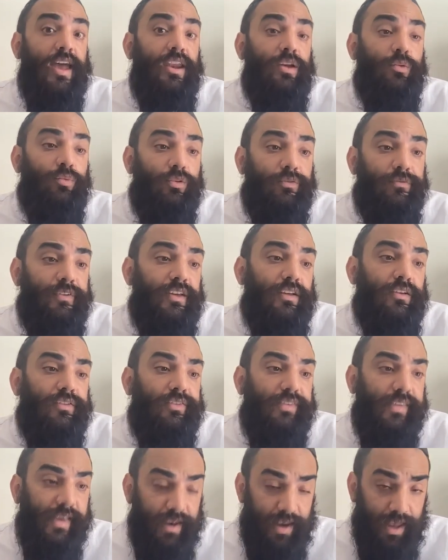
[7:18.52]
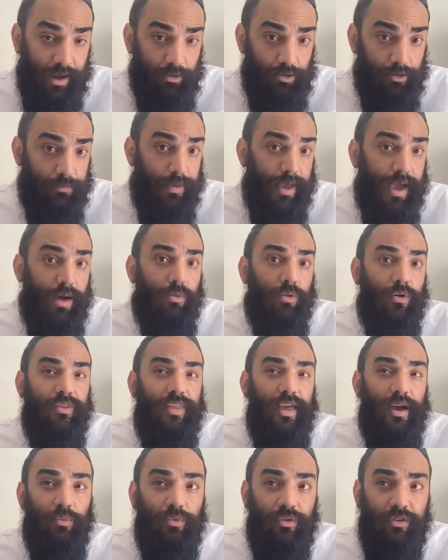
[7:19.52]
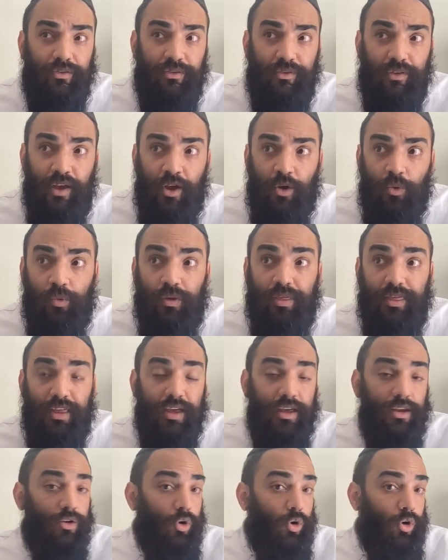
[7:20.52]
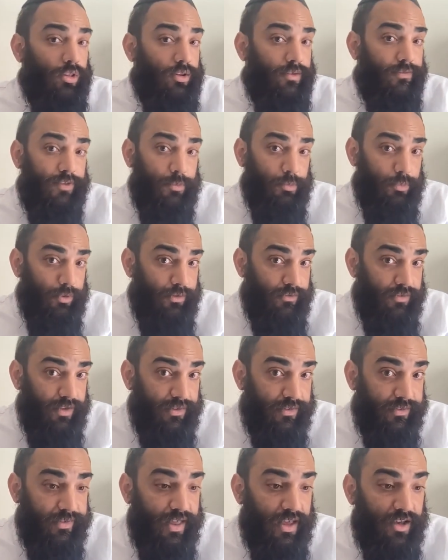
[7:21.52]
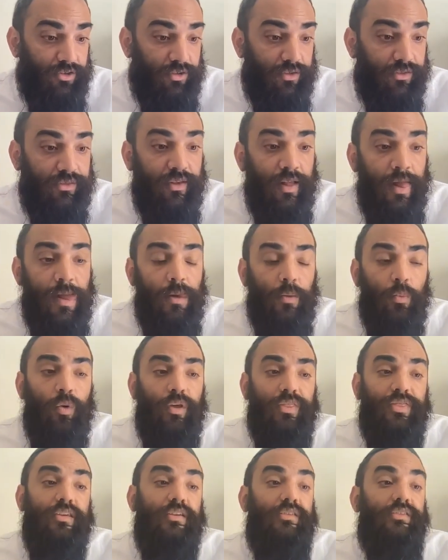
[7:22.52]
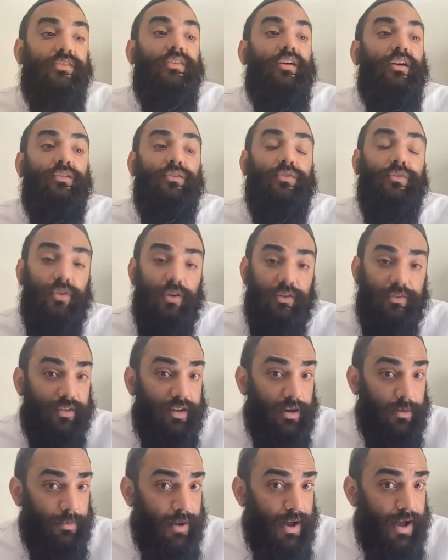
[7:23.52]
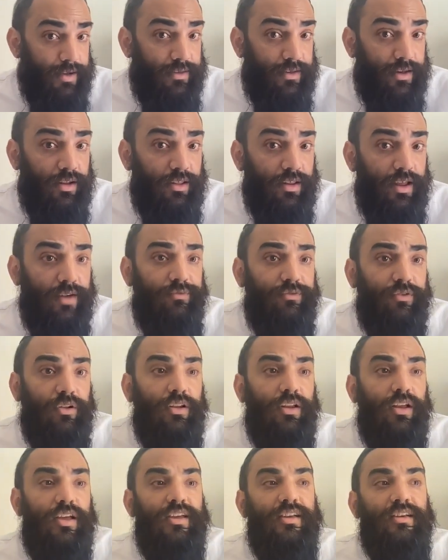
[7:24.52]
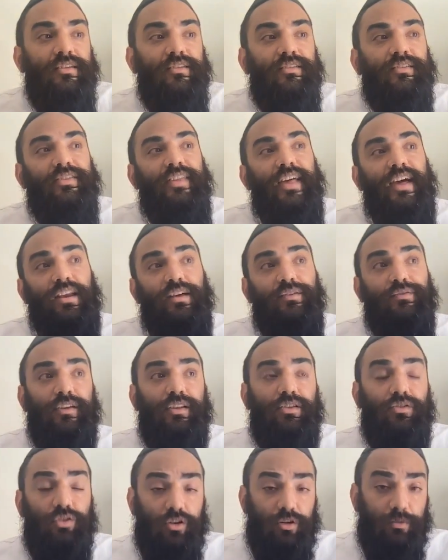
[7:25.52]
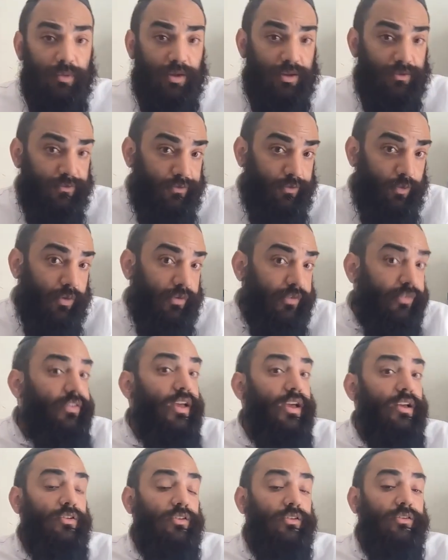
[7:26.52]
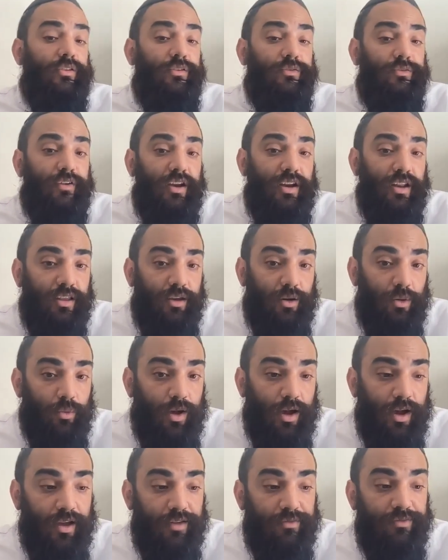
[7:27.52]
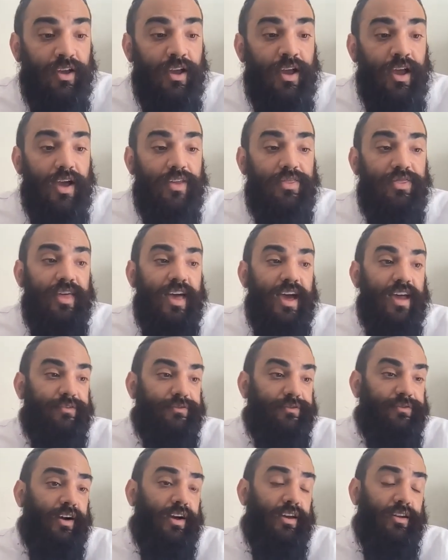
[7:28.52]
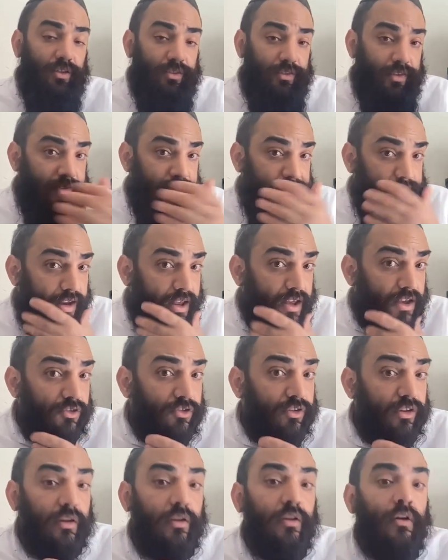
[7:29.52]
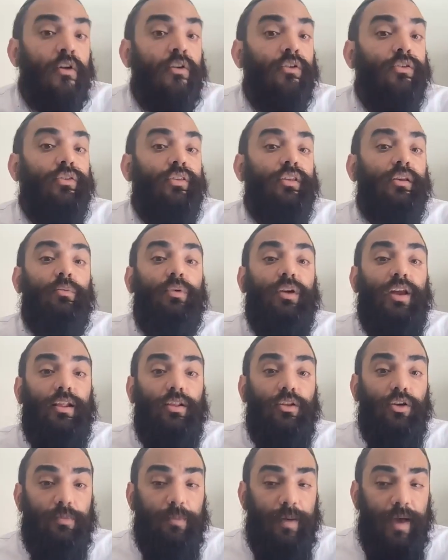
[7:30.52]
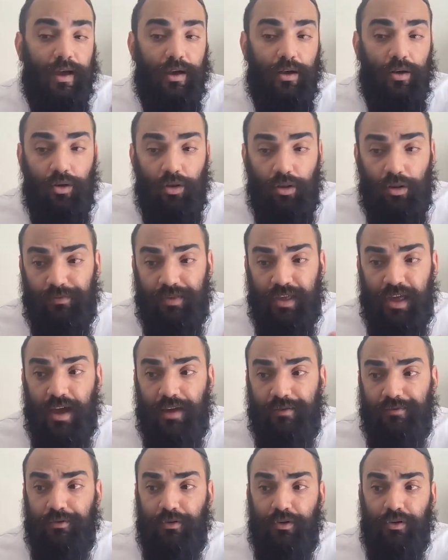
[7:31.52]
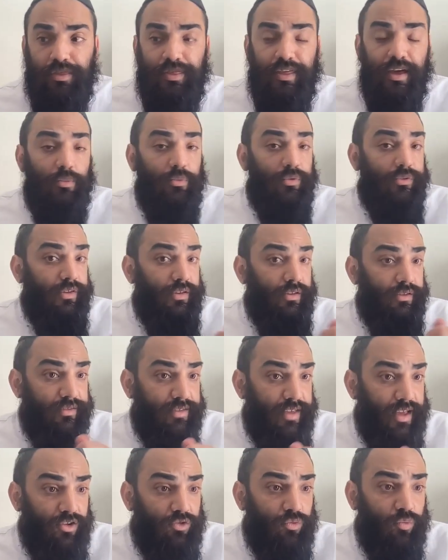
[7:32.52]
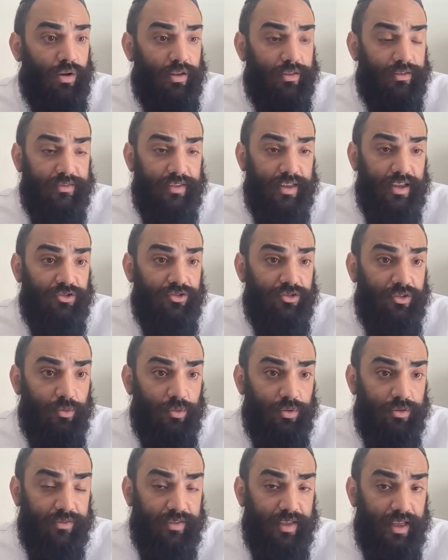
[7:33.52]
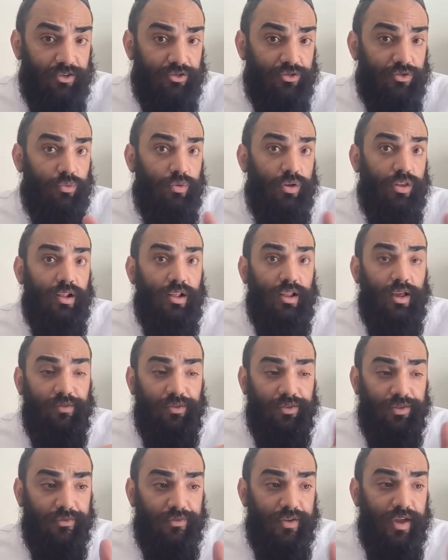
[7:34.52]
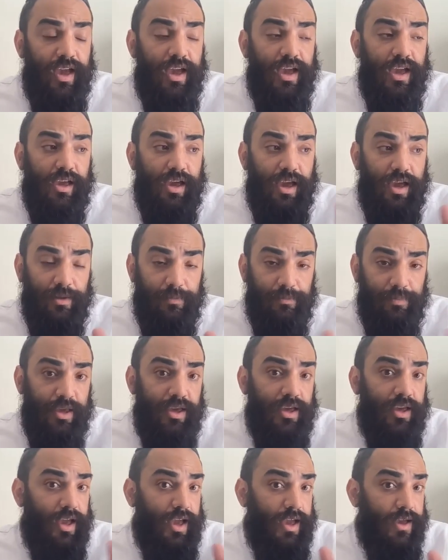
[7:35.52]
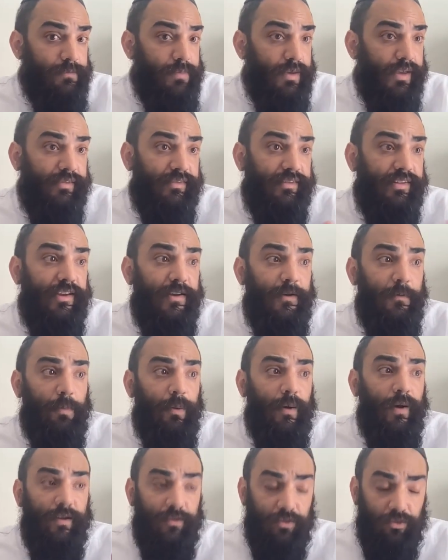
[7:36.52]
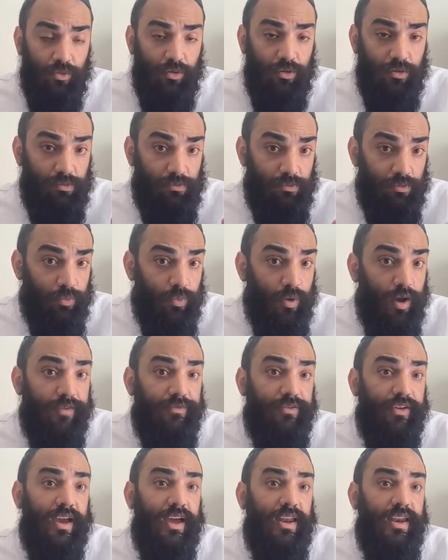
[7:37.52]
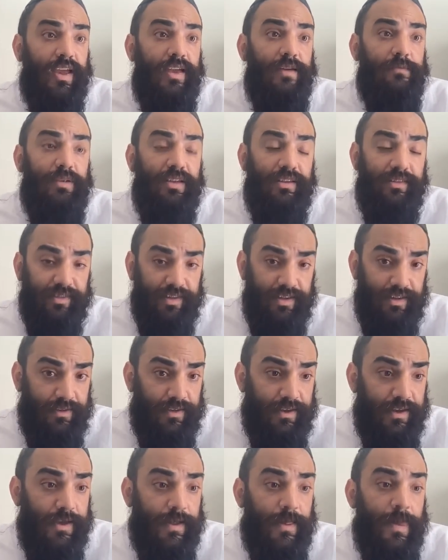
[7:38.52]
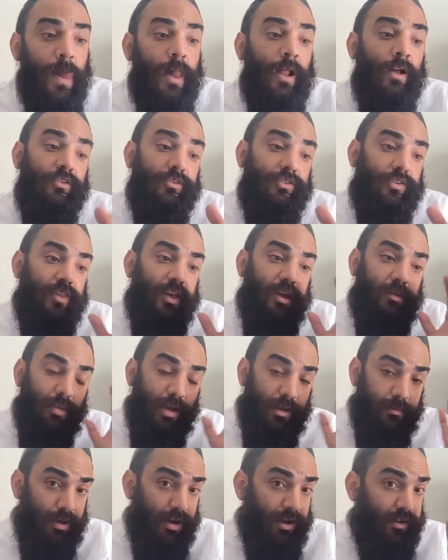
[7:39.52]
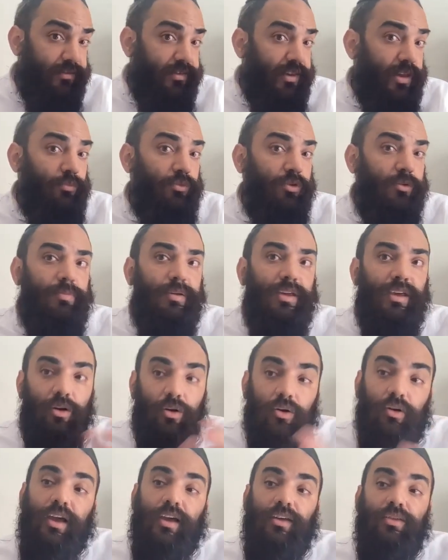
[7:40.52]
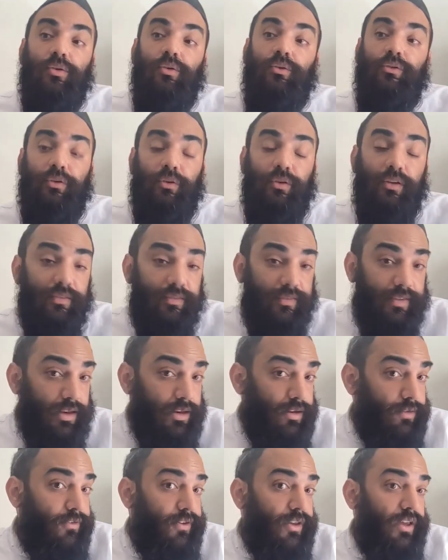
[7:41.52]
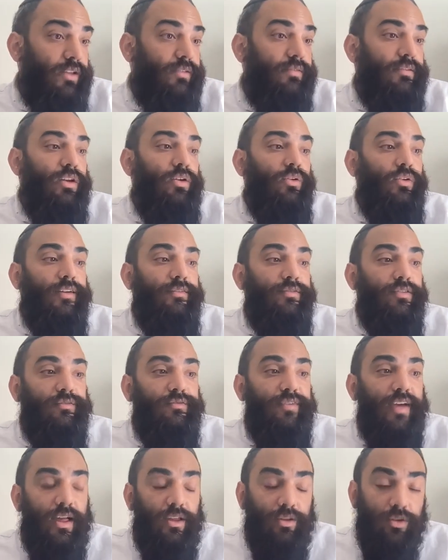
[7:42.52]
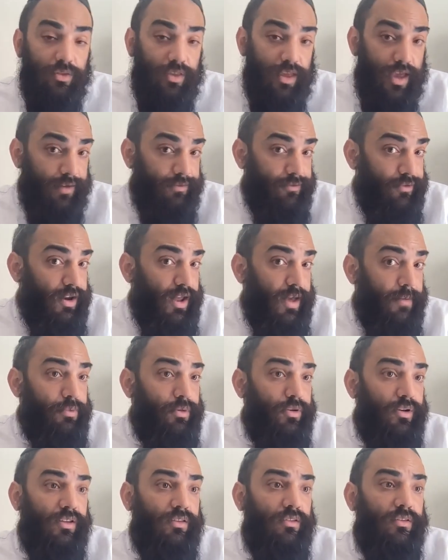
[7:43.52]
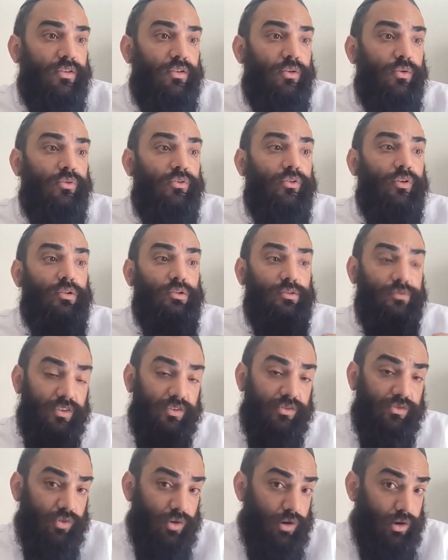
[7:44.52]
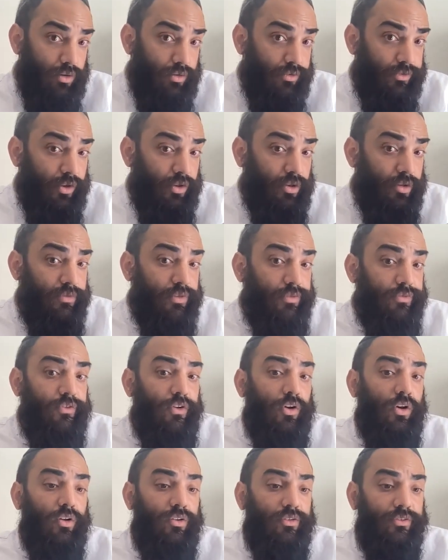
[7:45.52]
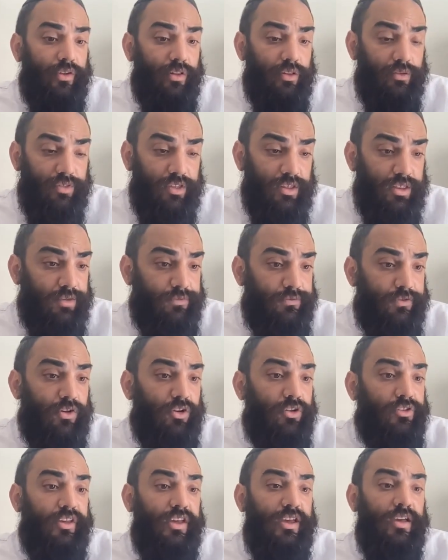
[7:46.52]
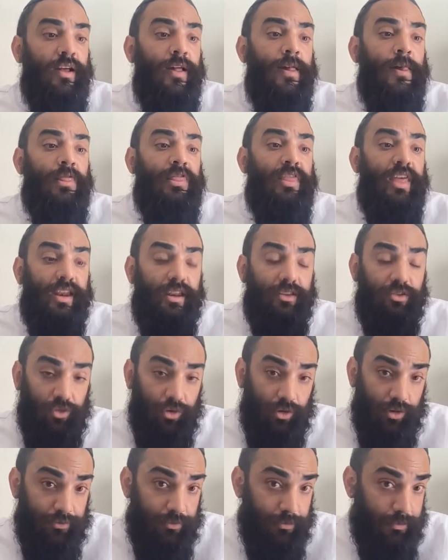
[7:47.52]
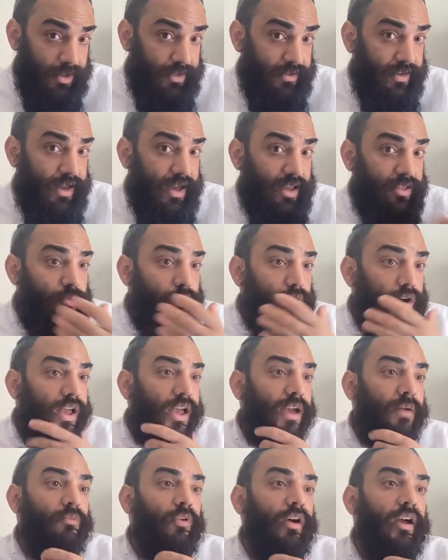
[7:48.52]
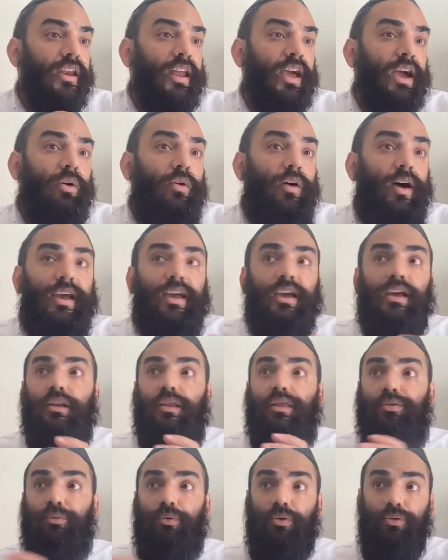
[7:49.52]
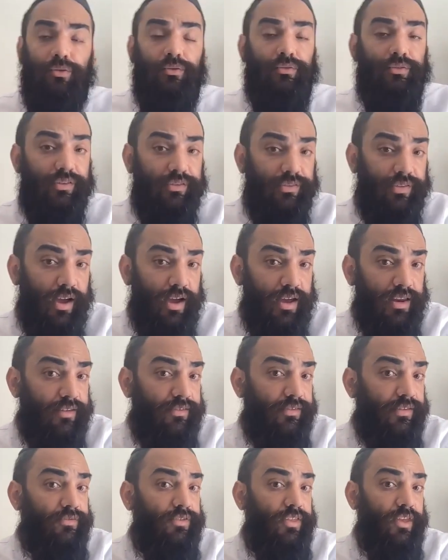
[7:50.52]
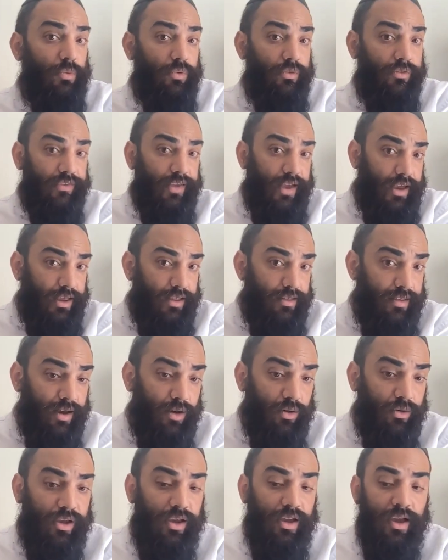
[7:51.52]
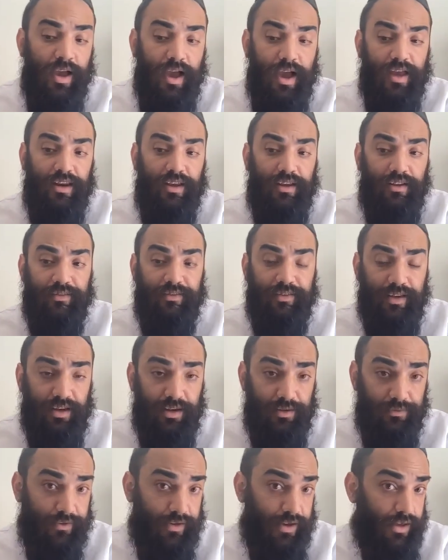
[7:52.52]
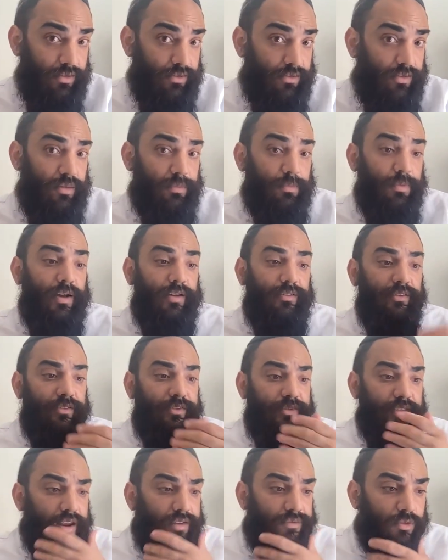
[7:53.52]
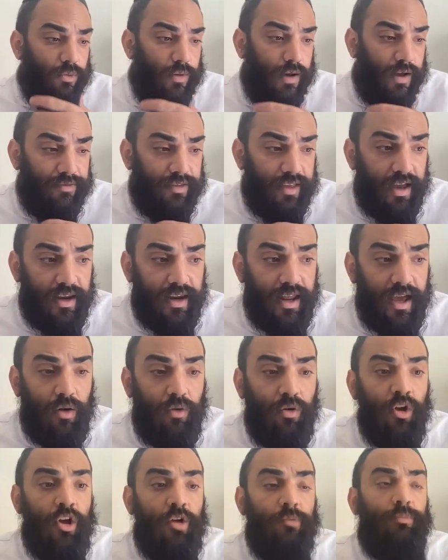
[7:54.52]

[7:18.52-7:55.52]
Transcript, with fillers: and it reveals the inherent power that was within all of the previous stages. What this does for us on a practical level is that if it took me four stages to finally arrive at that final destination, so then when I look back on all of the effort that was in stage one, stage two, and stage three, the levels of A, A B, prior to arriving at ABCD, so then my mindset would be okay, those are insignificant. I don't have to value the effort I put into those, all of the struggles, all of the falls, all of the difficulty that it took for me to get to where I am right now. I can throw those aside as if they were secondary and insignificant to the process that I've arrived at now.